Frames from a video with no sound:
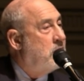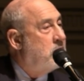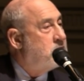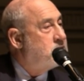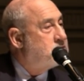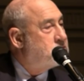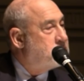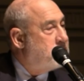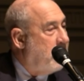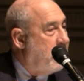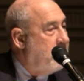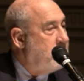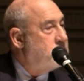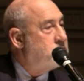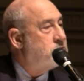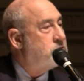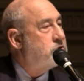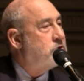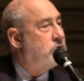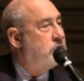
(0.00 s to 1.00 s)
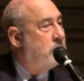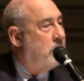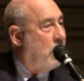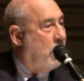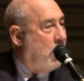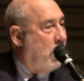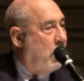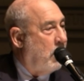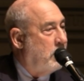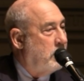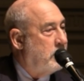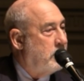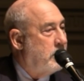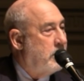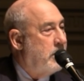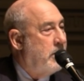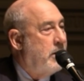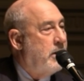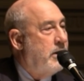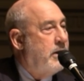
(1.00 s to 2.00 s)
changes a law
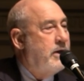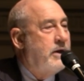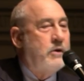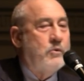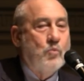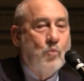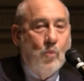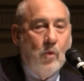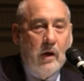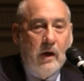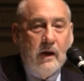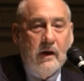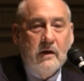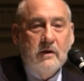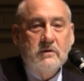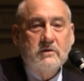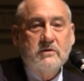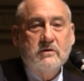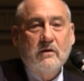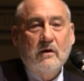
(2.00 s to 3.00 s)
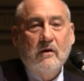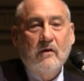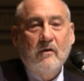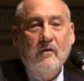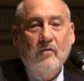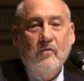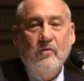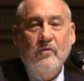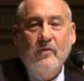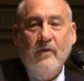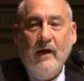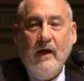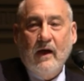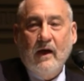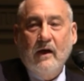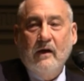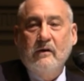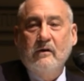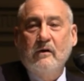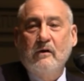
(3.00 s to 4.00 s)
in ways
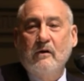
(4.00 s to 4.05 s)
that